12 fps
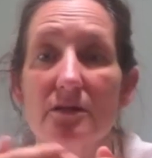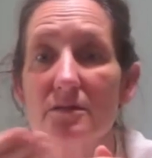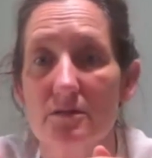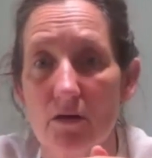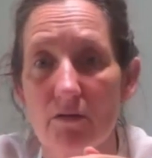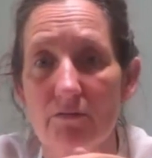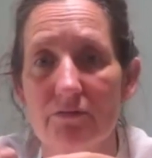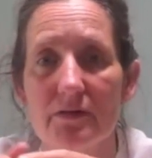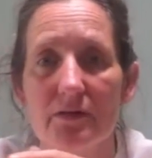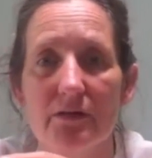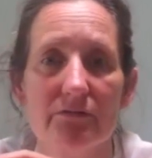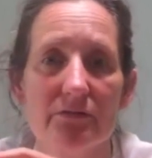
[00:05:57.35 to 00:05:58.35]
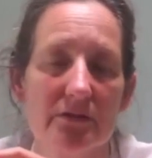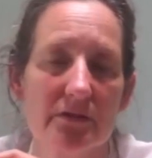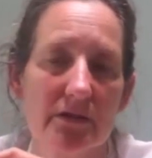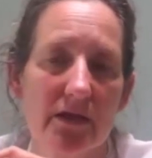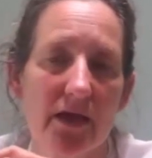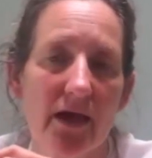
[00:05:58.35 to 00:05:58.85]
it's often given to
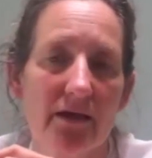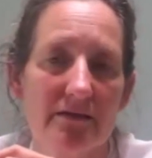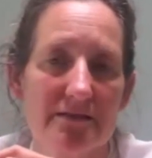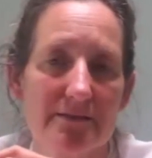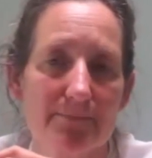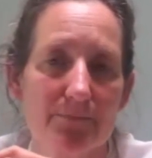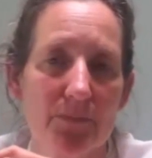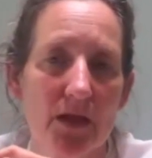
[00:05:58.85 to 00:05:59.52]
the cows.